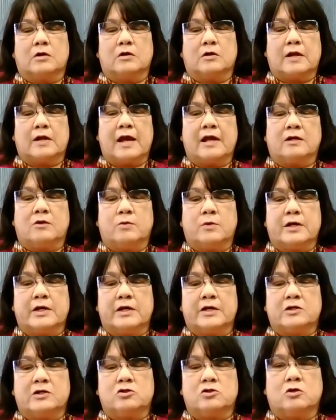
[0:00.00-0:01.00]

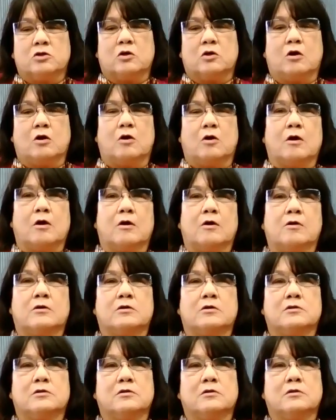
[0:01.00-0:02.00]
language,
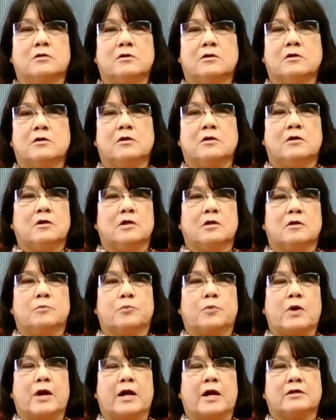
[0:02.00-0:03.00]
art,
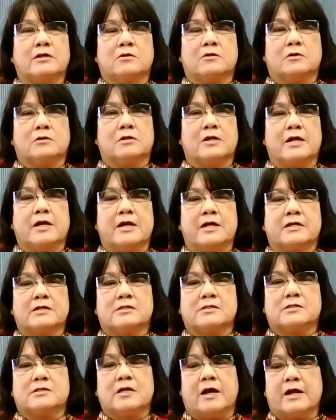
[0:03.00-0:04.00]
practical
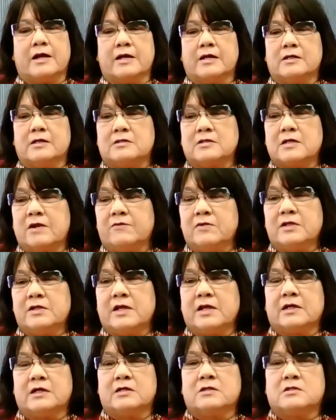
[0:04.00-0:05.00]
things, science.
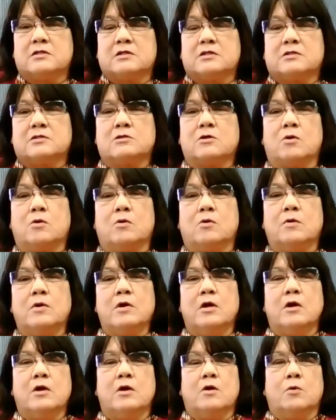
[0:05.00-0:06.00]
Everything is just so
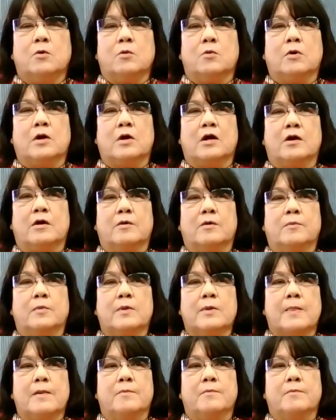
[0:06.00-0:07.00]

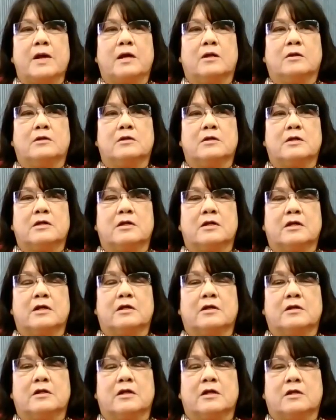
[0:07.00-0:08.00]
melded
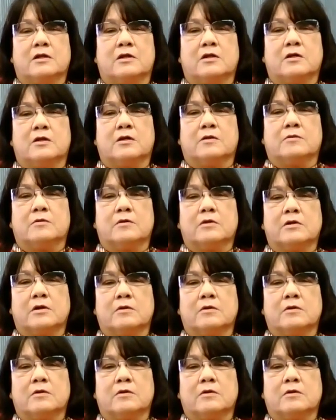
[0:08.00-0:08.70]
in the